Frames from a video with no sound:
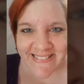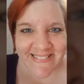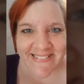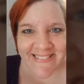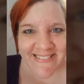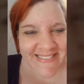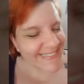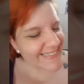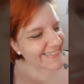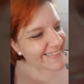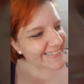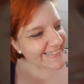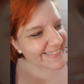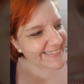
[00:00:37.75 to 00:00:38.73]

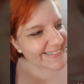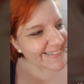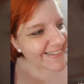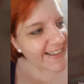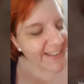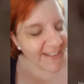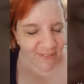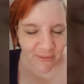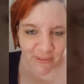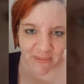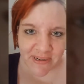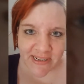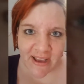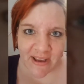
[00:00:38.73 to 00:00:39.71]
So
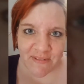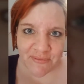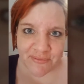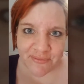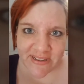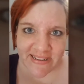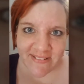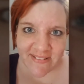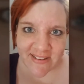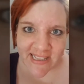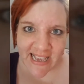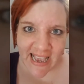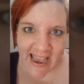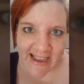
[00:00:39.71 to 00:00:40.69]
I'm going to go and feed
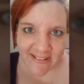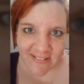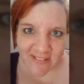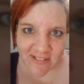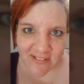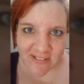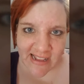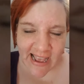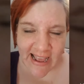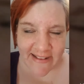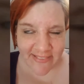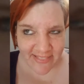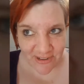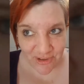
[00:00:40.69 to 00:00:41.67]
the cats
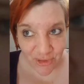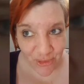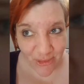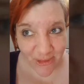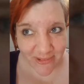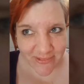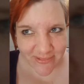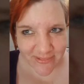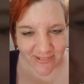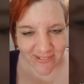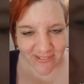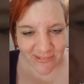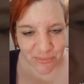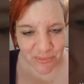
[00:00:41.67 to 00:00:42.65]
and the dog,
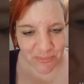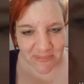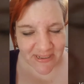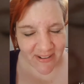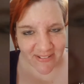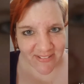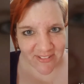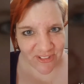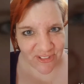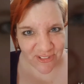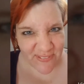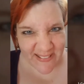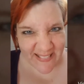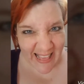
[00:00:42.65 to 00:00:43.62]
because it wouldn't be nice
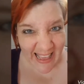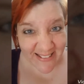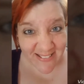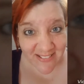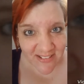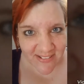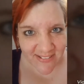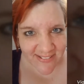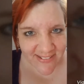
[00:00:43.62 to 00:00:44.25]
just to feed the cats.